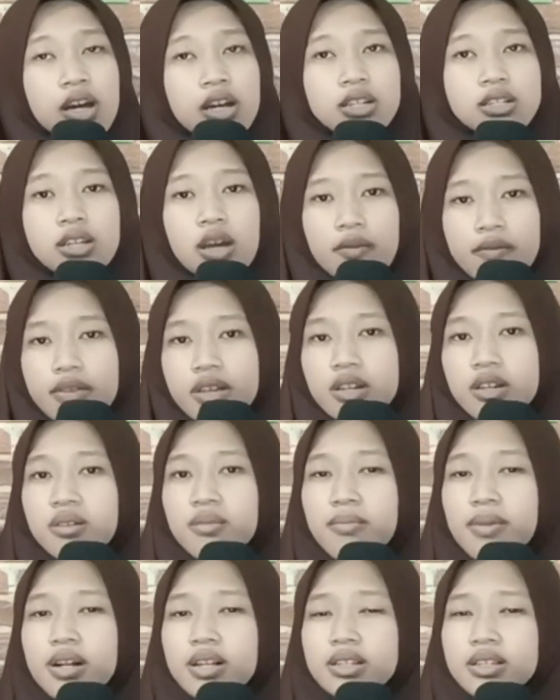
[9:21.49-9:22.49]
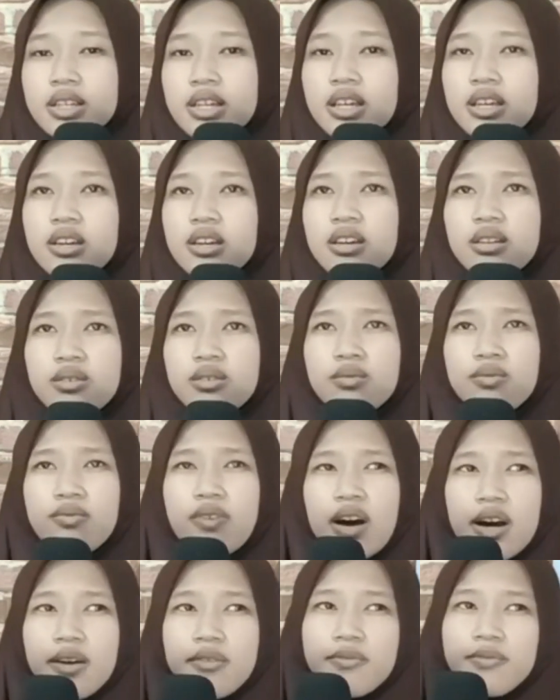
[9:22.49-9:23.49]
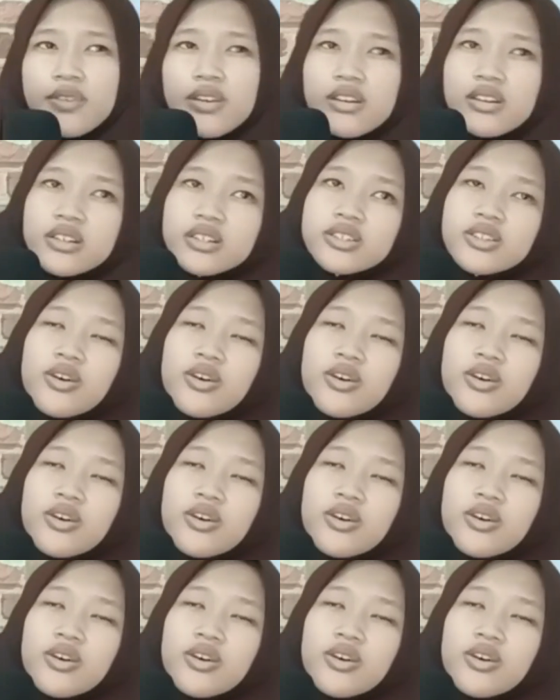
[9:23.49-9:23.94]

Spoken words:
definitely melting in 5 years